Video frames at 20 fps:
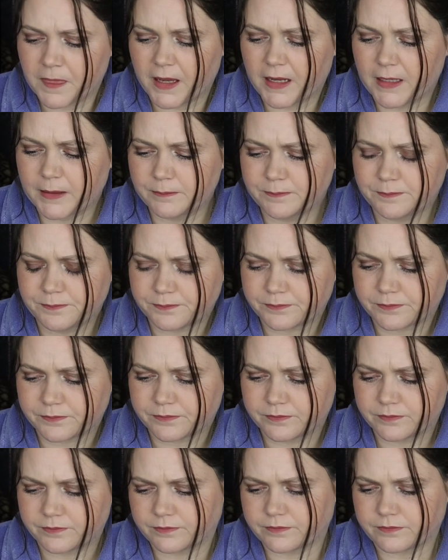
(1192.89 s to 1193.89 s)

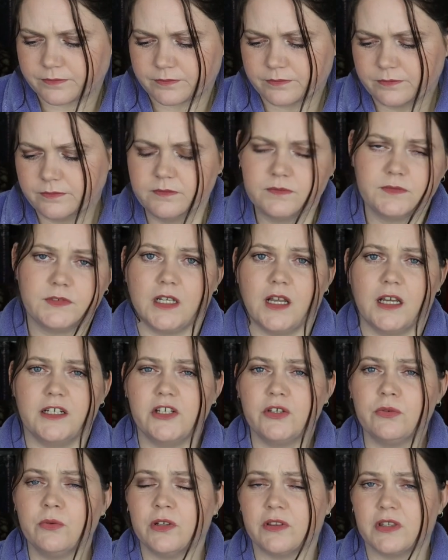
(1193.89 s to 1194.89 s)
I
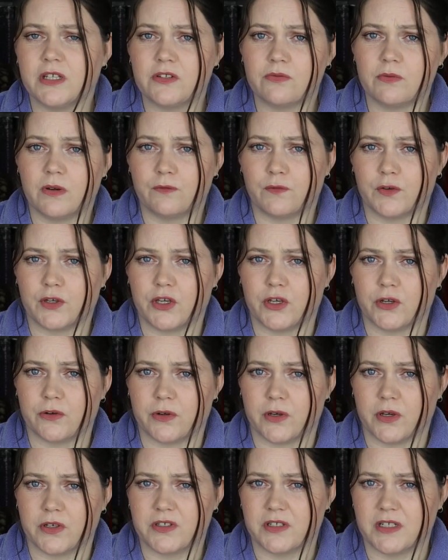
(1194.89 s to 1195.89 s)
just want this one for
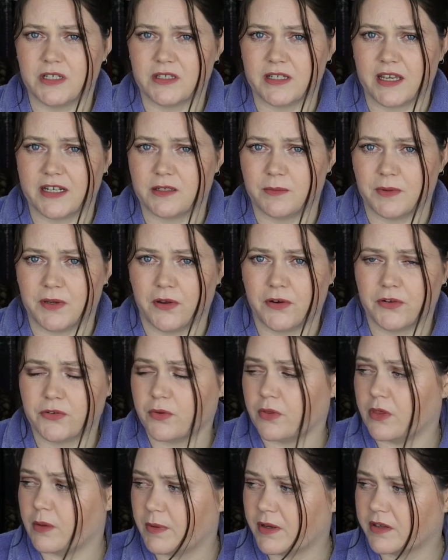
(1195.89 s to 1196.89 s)
curiosity's sake, to be
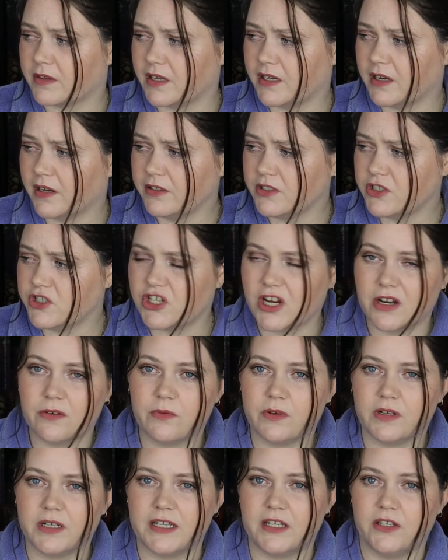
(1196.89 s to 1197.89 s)
honest with you, because I don't
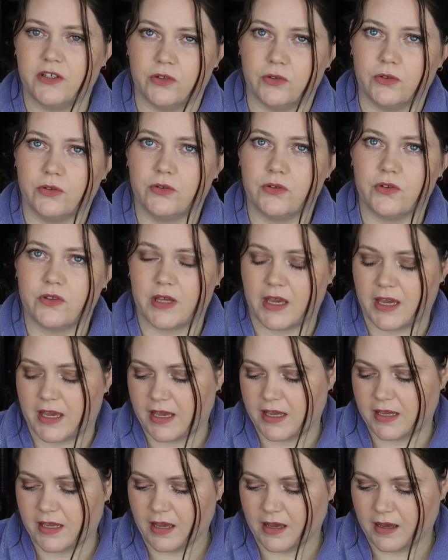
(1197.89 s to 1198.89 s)
generally use
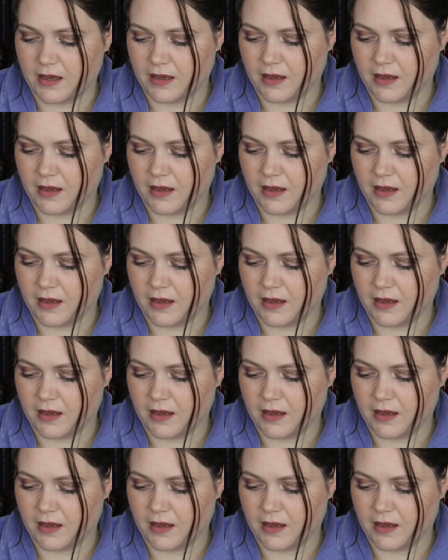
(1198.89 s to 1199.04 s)
a